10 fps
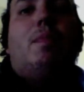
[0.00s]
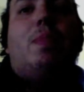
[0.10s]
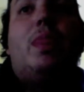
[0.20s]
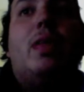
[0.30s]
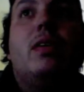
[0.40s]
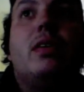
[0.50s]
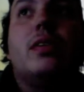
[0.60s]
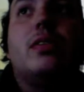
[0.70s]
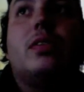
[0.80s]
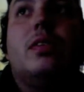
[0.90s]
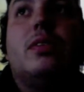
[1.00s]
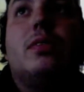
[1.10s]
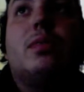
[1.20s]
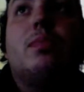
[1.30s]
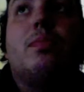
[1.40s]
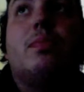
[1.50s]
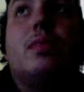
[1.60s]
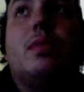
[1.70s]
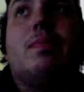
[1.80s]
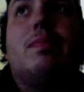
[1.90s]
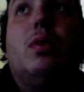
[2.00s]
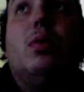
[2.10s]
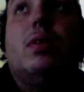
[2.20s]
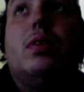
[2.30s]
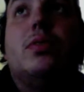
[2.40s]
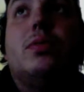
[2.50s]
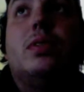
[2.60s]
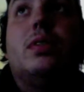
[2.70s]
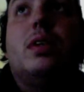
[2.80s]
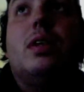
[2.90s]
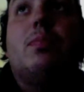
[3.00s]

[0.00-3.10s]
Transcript: Is some some art history type